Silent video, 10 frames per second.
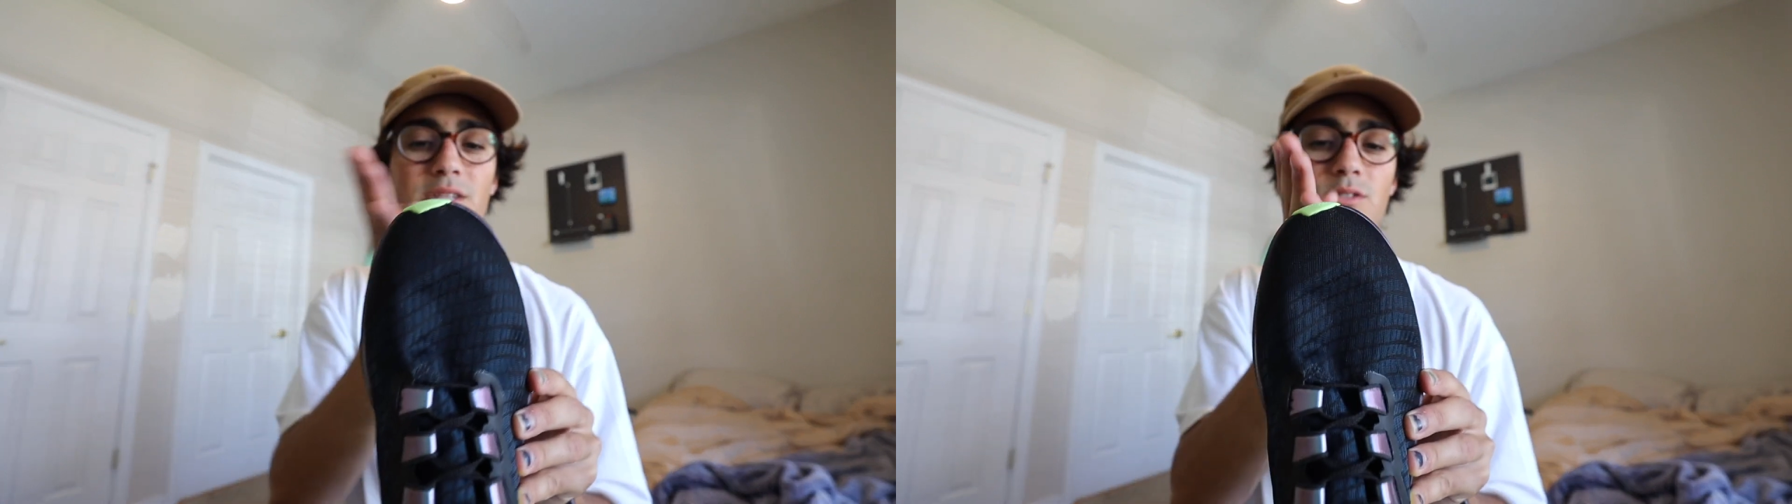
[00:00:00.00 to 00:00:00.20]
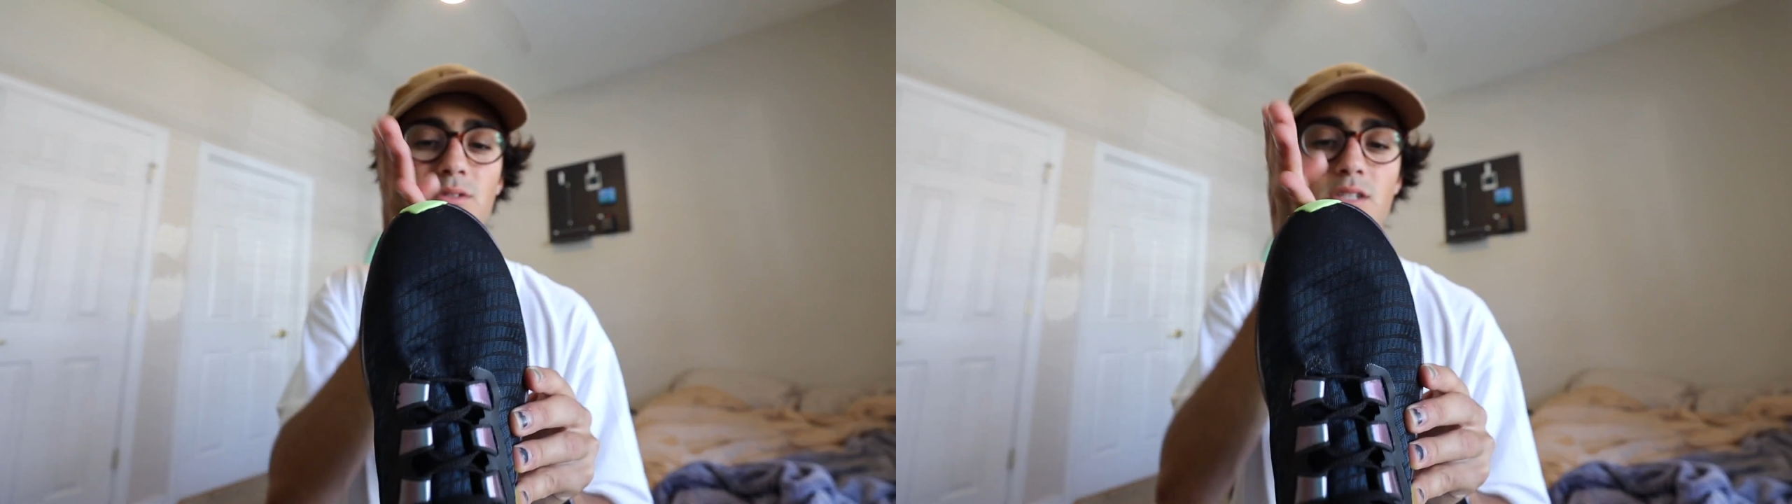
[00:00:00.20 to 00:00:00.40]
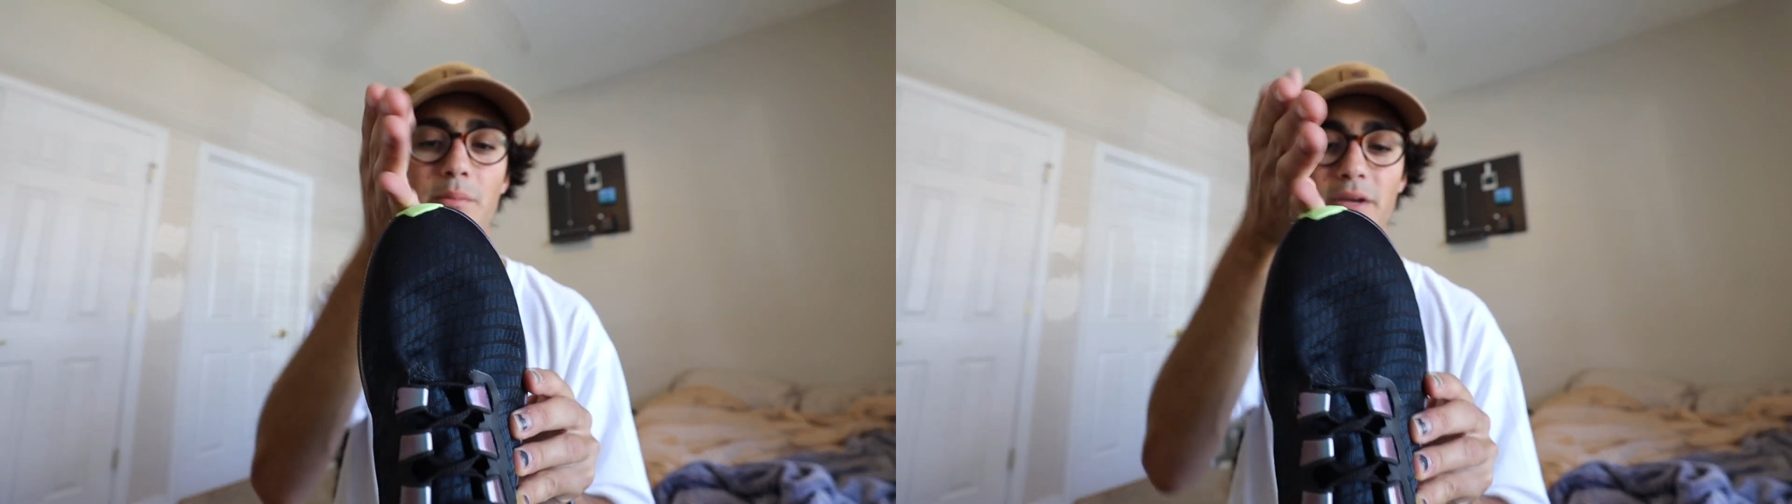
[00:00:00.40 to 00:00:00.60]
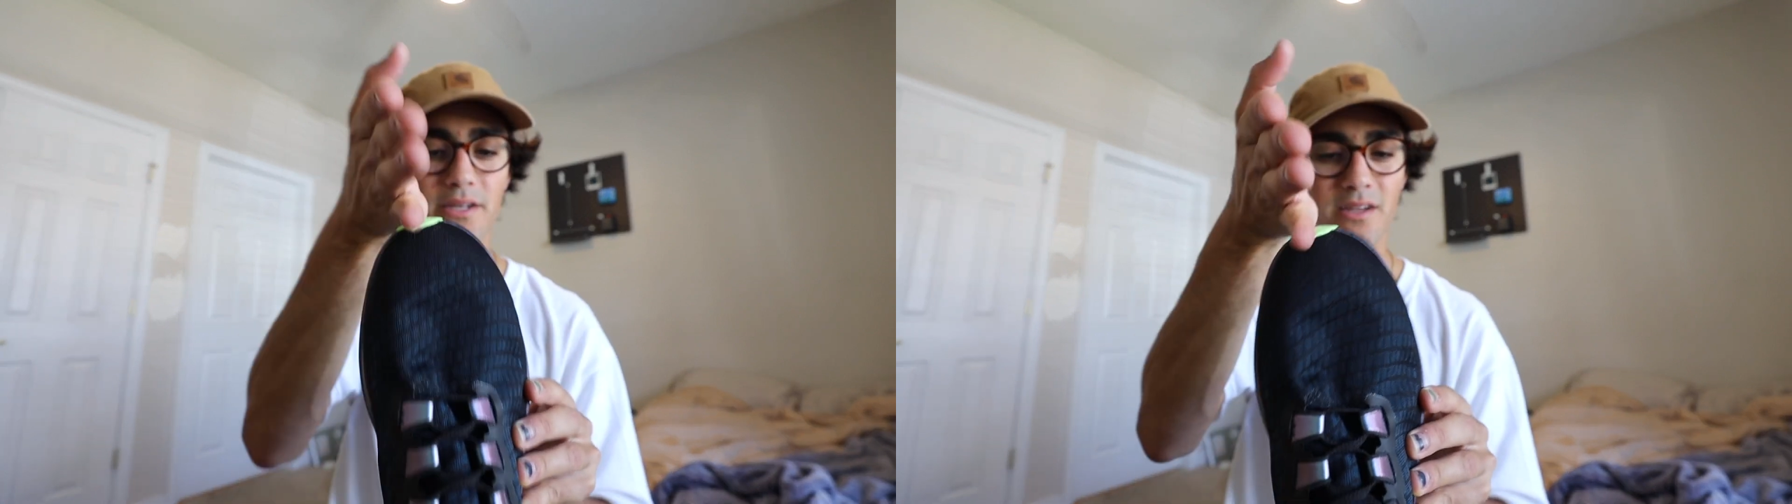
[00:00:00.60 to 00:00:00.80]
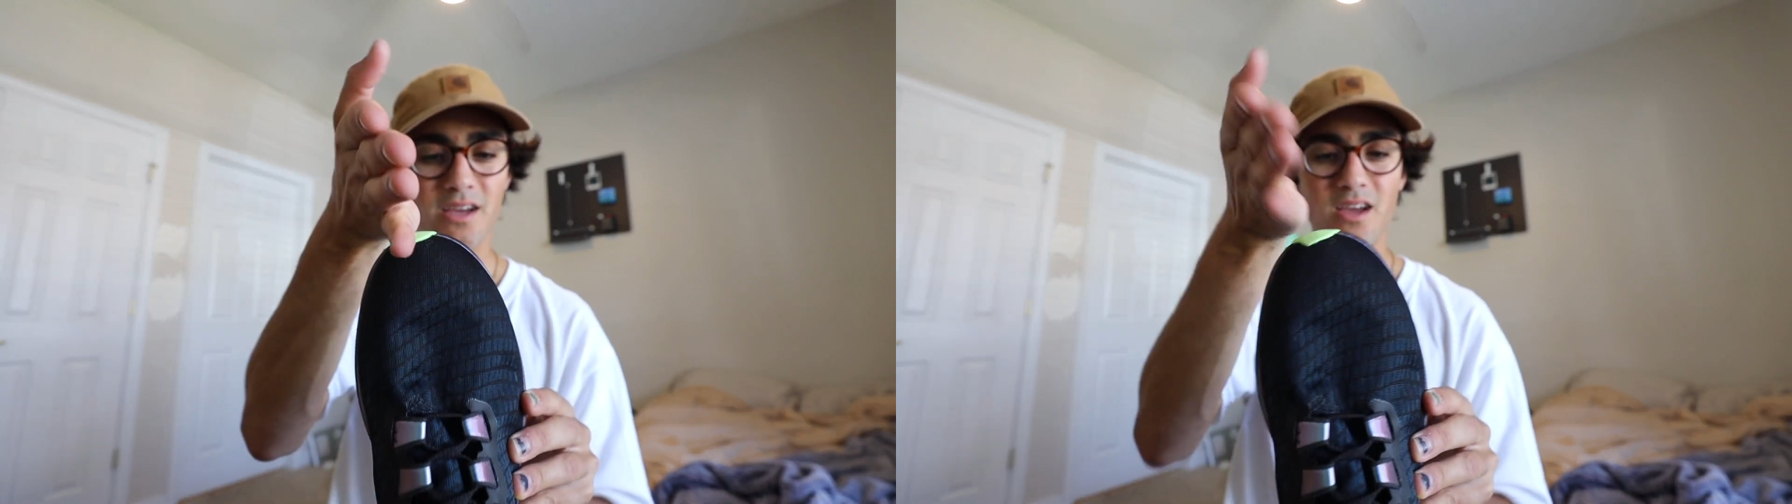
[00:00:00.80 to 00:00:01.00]
this one's
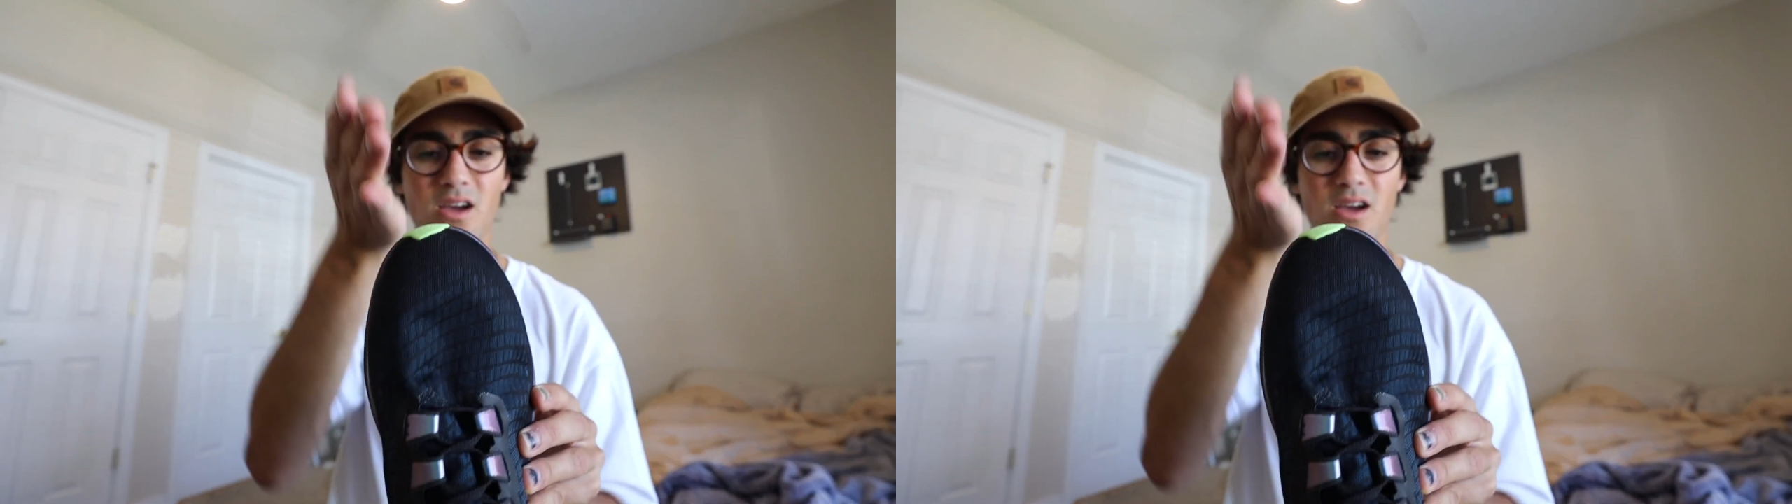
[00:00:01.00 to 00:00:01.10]
coming